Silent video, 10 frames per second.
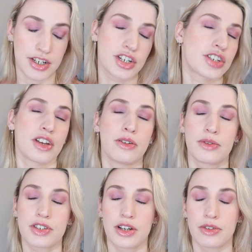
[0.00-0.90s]
She's so
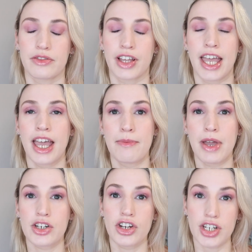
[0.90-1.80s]
so lovely.
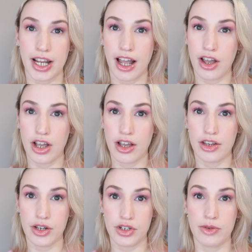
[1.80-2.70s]
Make sure you check out her
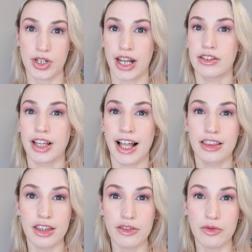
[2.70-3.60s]
YouTube channel. I
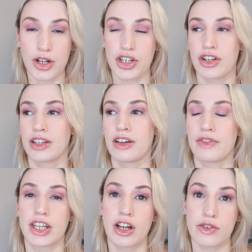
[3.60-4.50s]
love watching her little
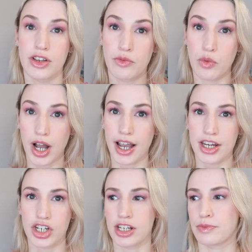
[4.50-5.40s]
videos of why
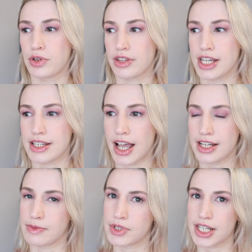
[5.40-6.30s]
she has put these
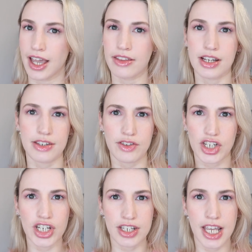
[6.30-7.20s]
items together, because obviously
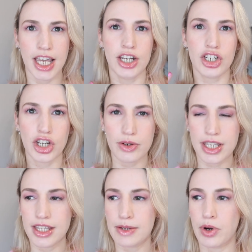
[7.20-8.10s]
she's
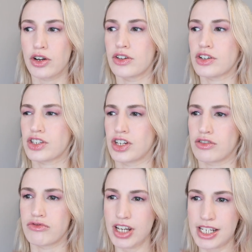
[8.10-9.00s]
choosing these products,
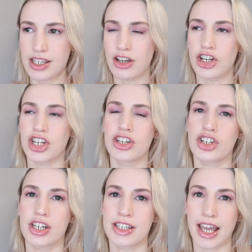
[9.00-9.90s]
she's researching,
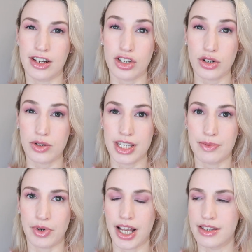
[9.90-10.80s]
she's getting in touch with these
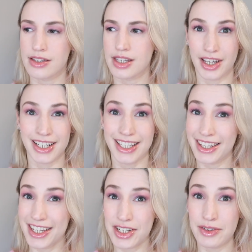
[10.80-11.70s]
brands, and
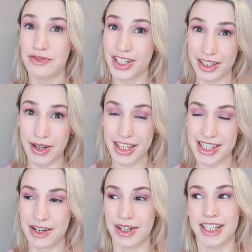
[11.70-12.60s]
clearly doing really well
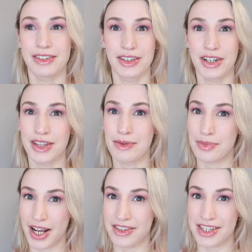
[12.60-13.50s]
at it when you look at the
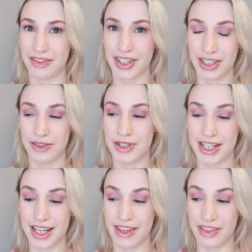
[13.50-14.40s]
brands that are
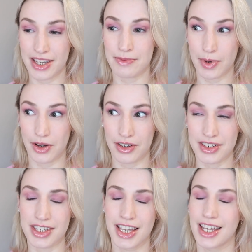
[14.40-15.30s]
included in this
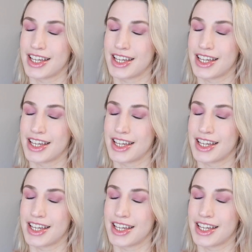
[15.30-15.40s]
box.